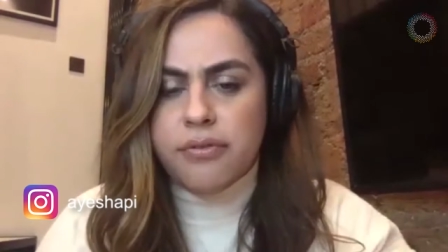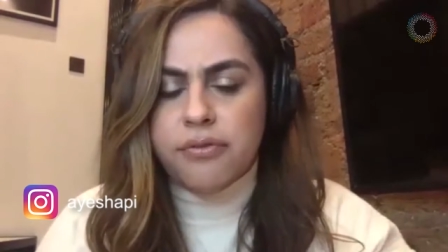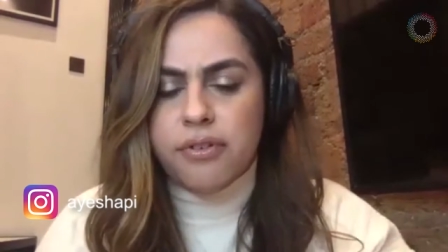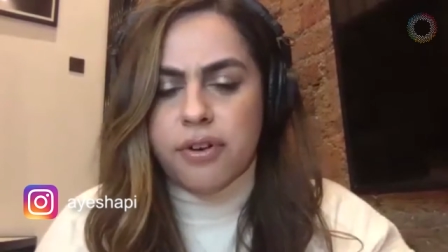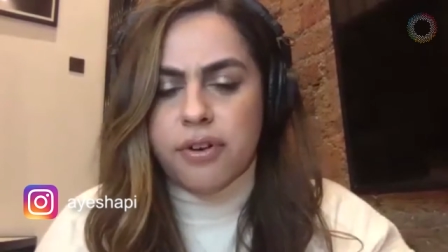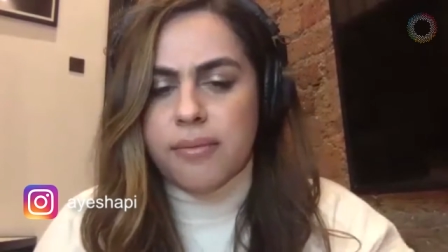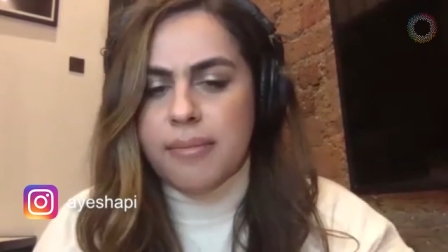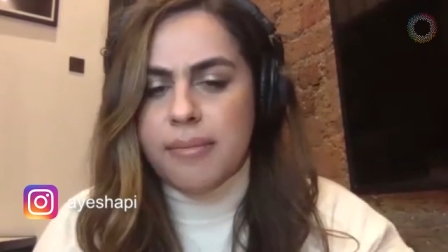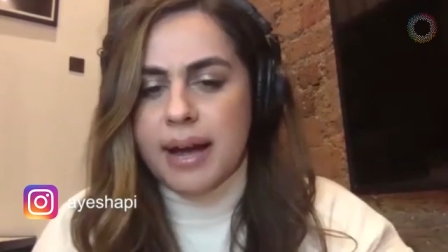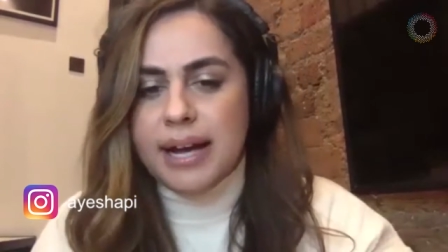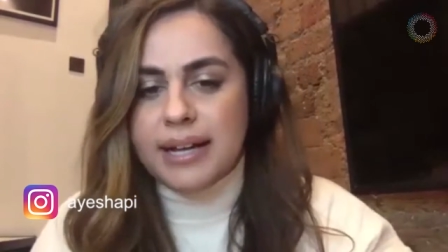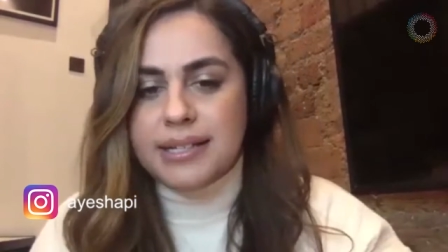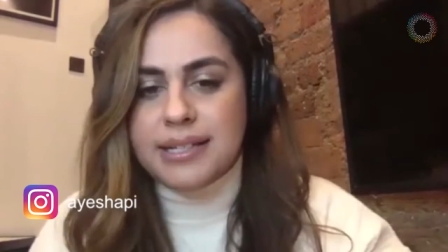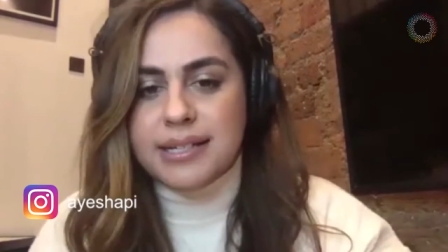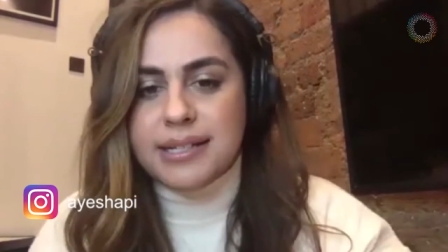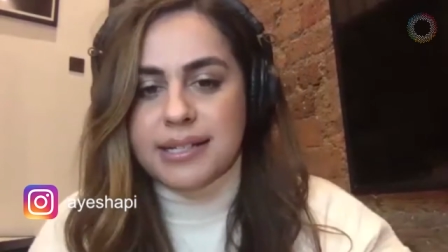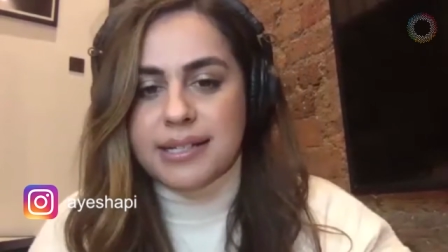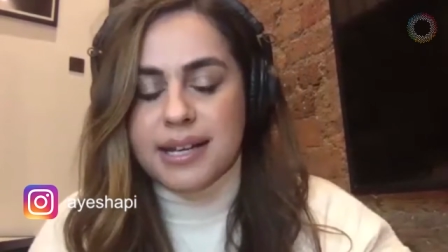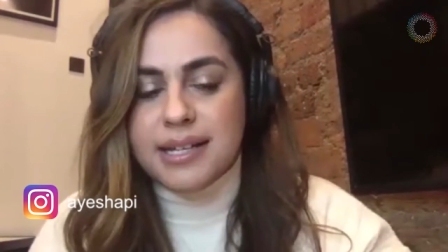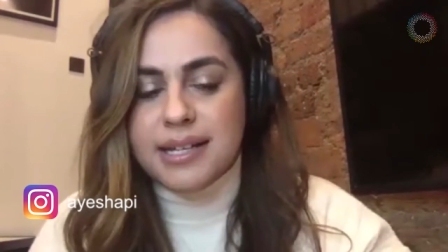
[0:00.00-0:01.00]
for a man to
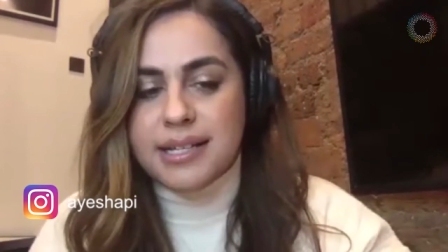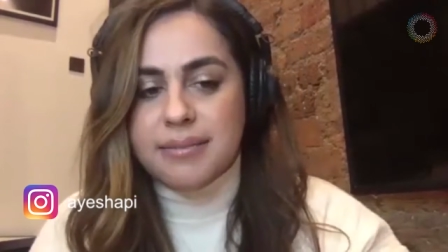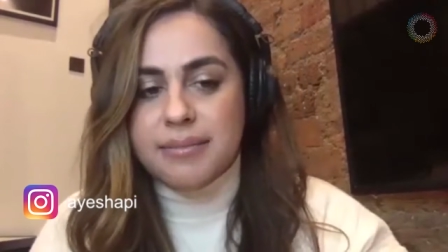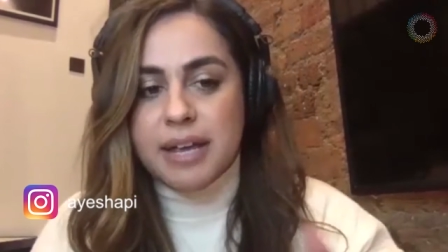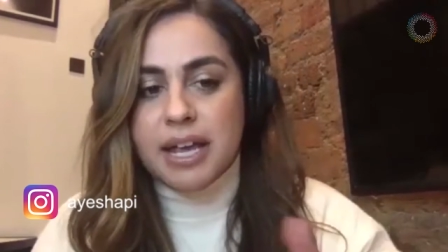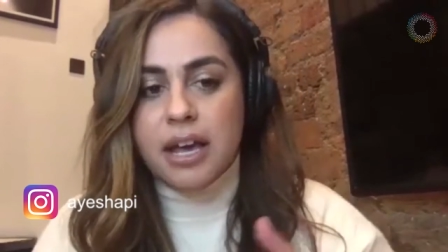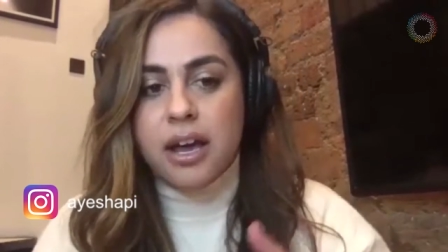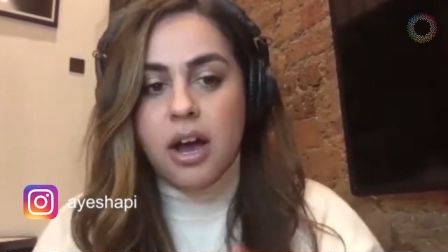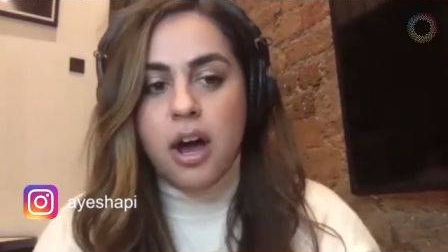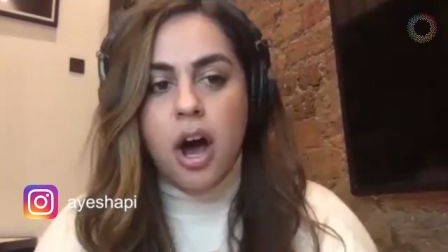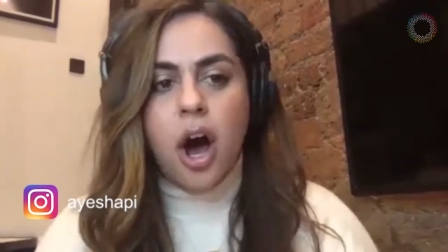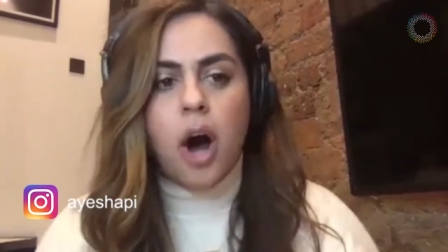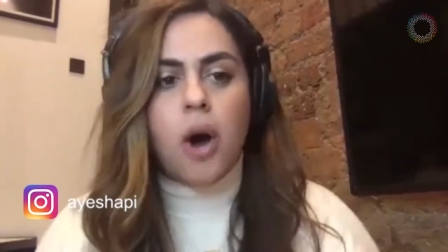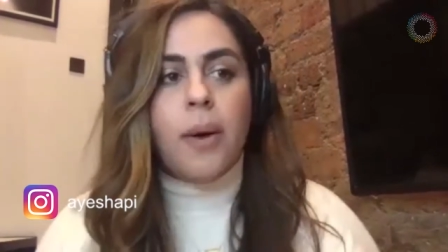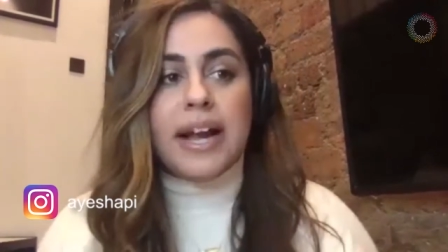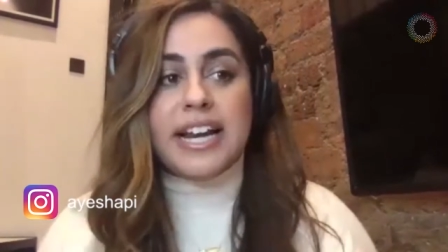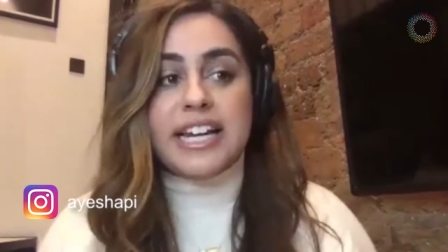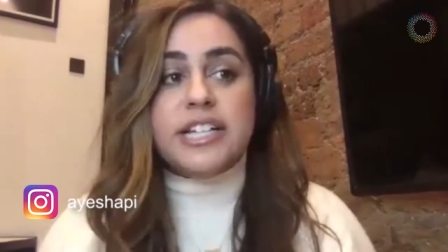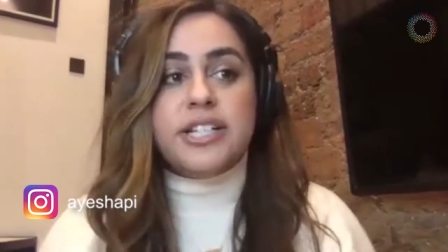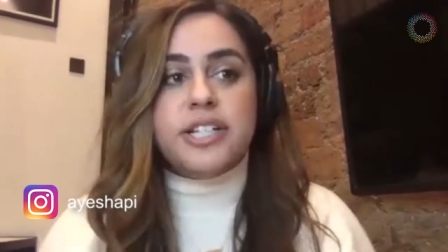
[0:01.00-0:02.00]
say to me, oh,
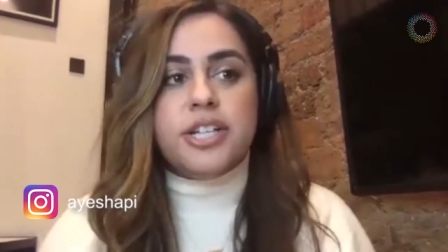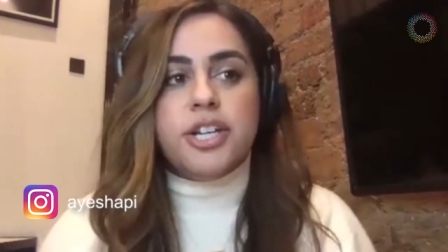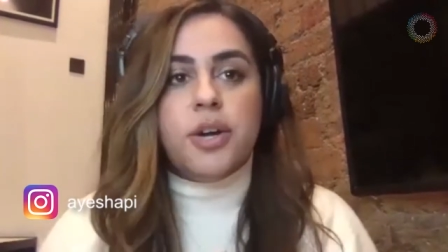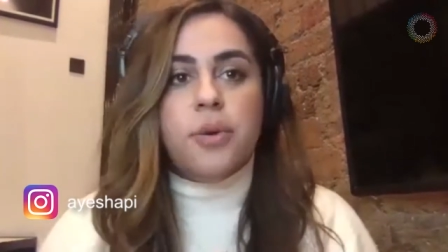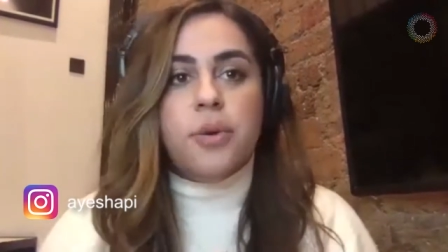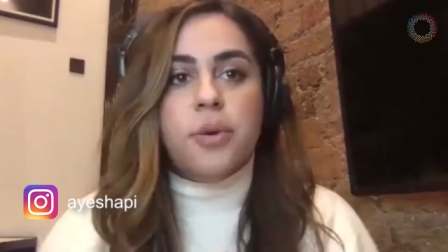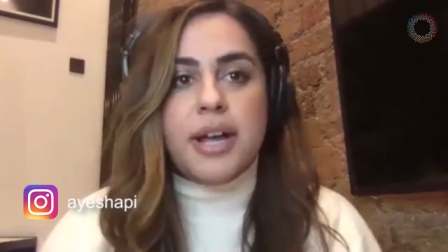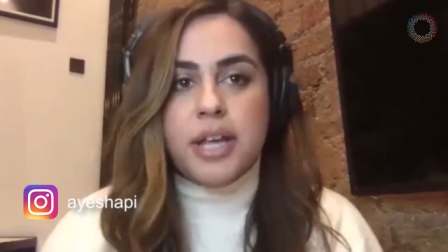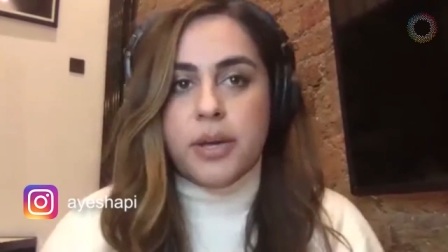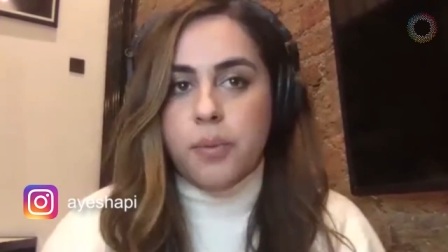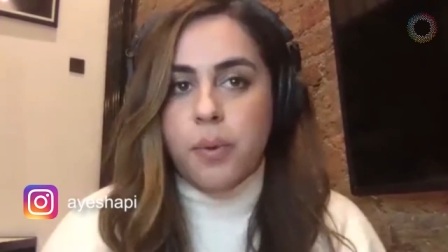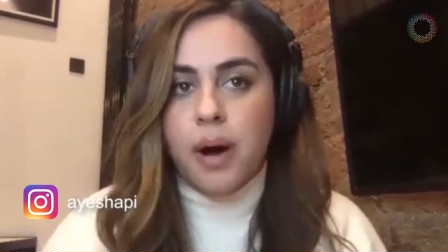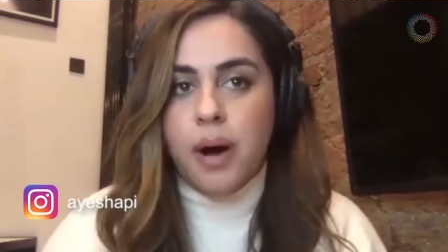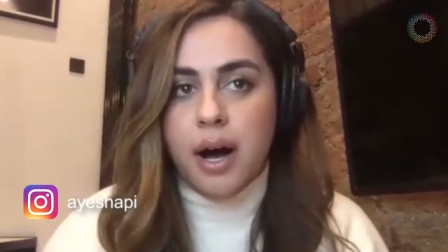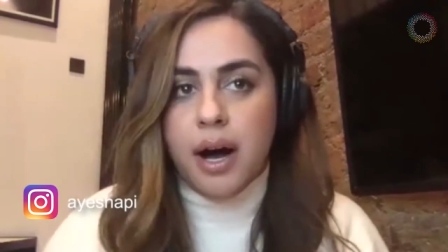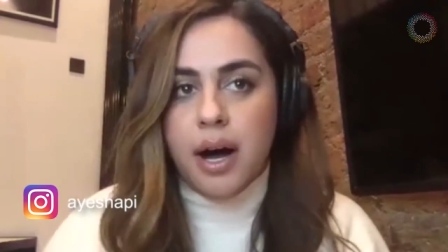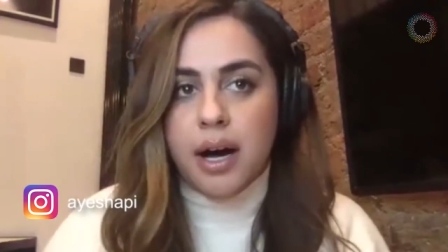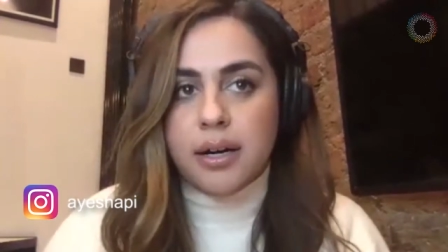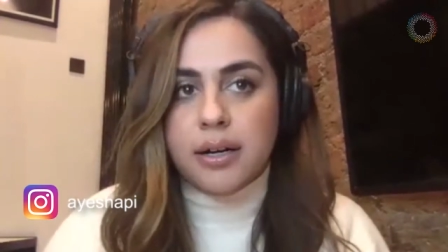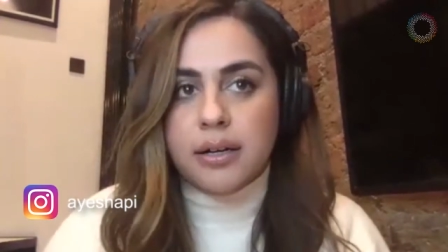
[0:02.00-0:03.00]
I need to know where you
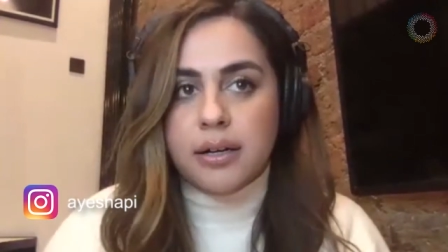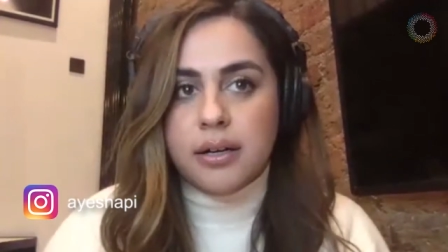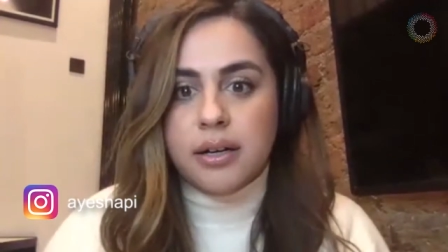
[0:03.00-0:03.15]
are.